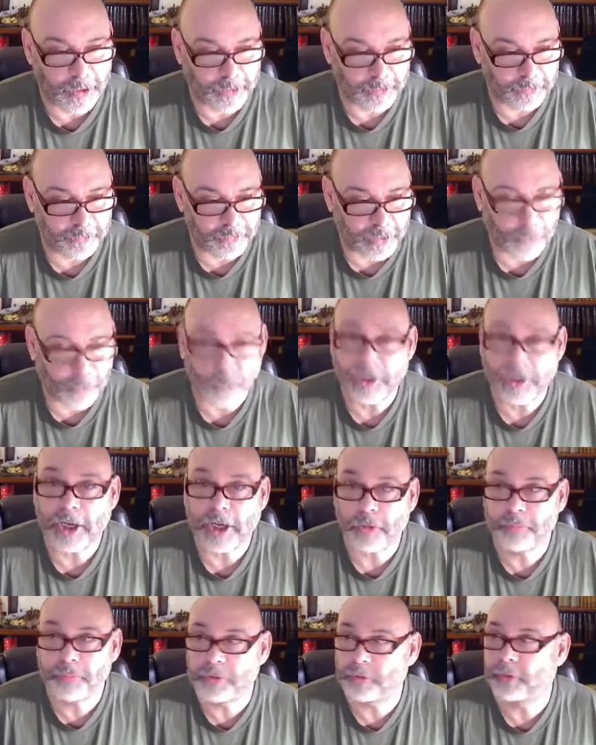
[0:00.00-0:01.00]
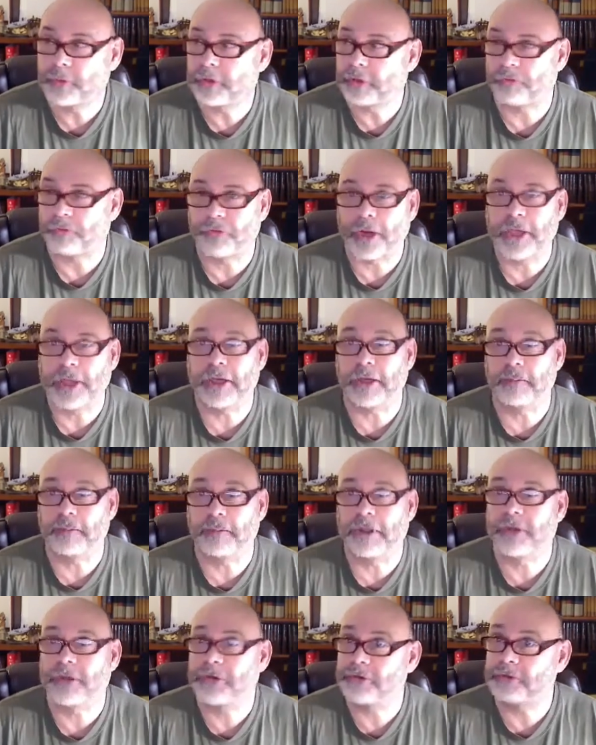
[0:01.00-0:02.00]
that would help you in your writing
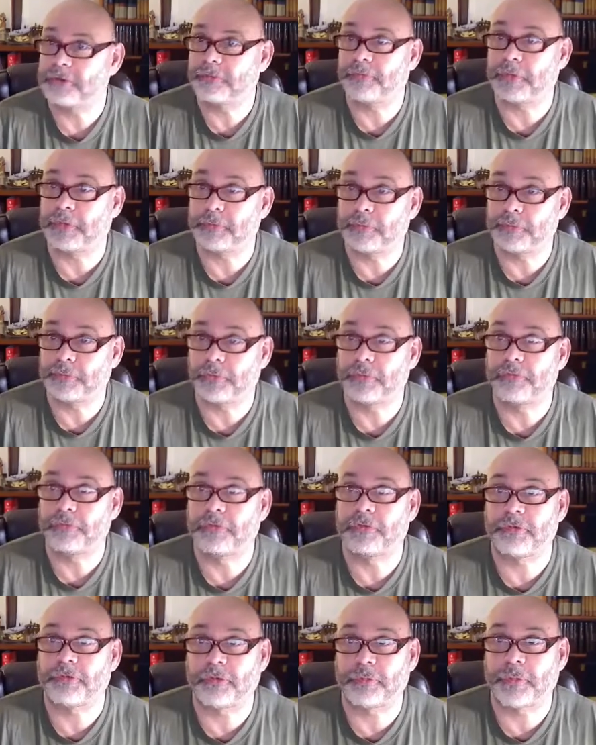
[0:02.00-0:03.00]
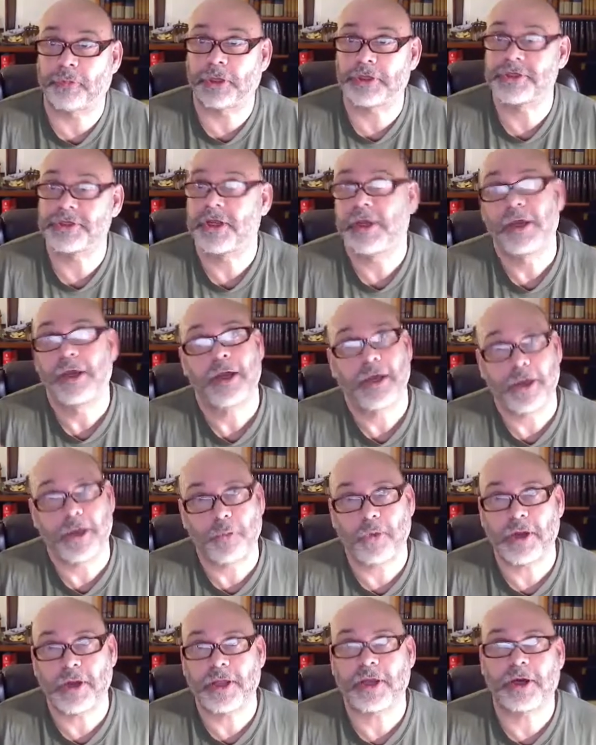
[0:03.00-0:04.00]
because you've improved so much. I
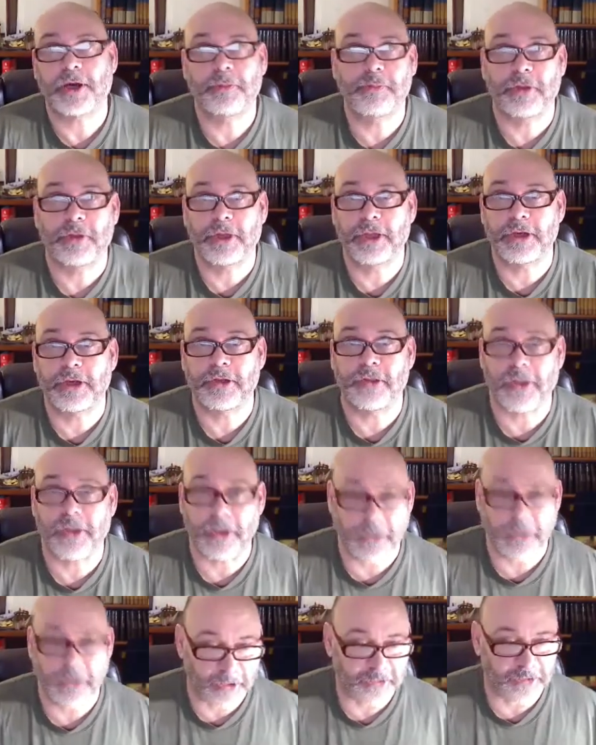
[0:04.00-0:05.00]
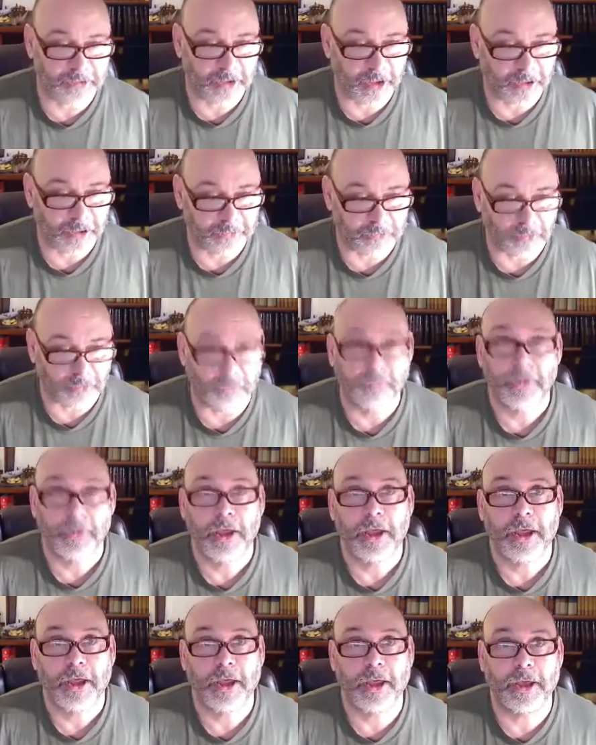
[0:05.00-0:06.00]
want to help you get to that next level.
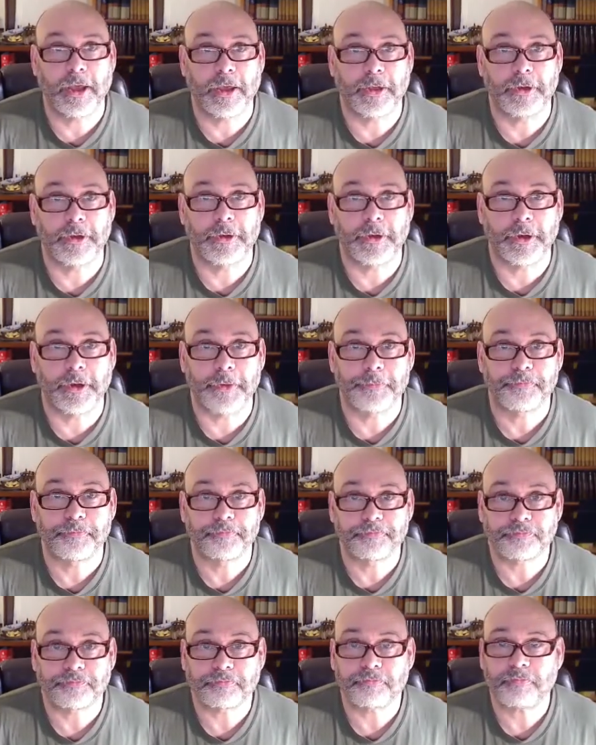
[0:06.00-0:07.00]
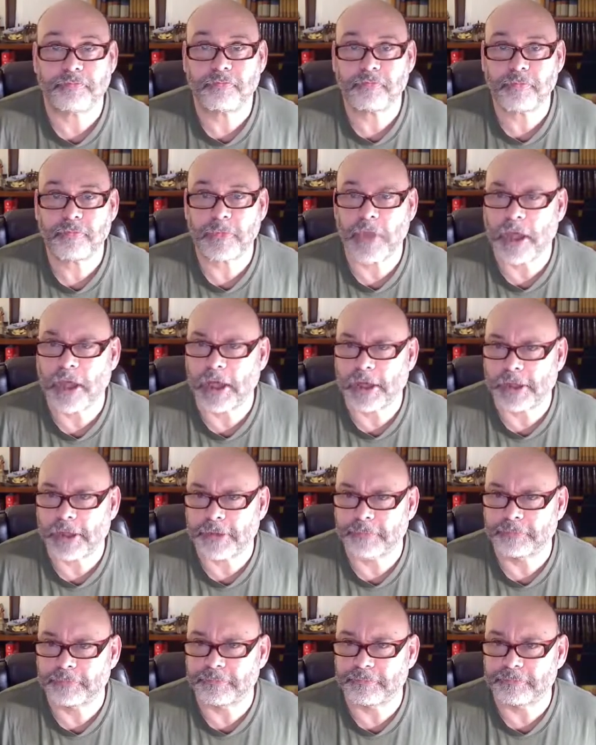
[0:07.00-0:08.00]
And
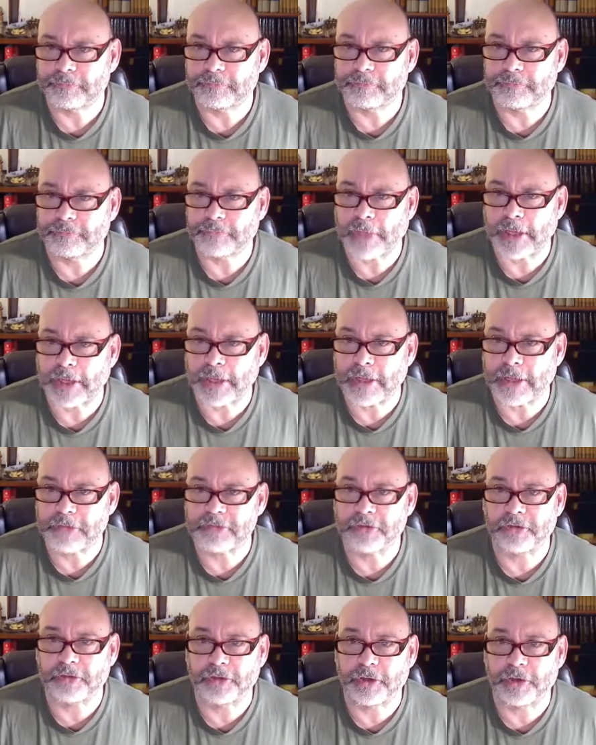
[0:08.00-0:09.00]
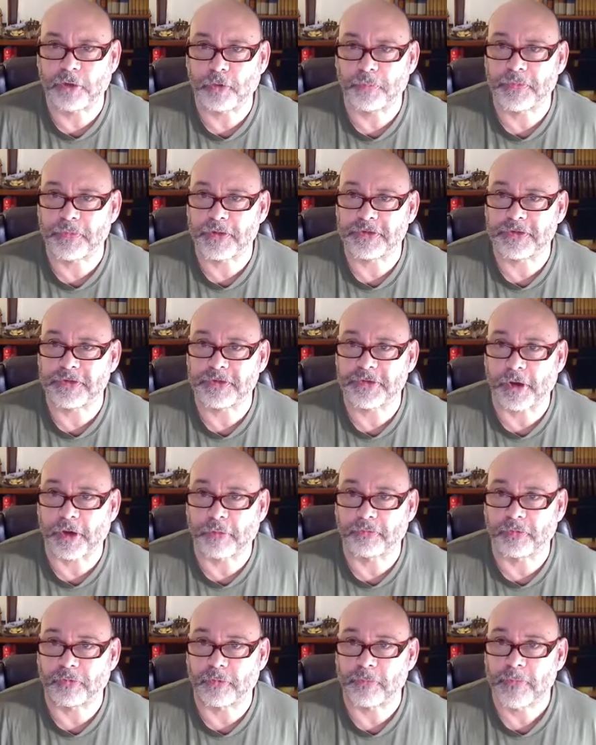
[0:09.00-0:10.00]
um, I certainly hope this is
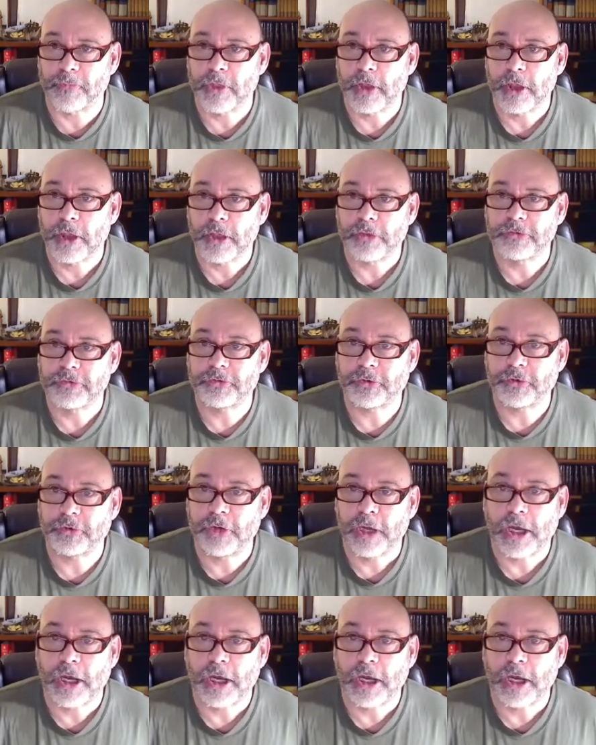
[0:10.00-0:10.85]
helpful. So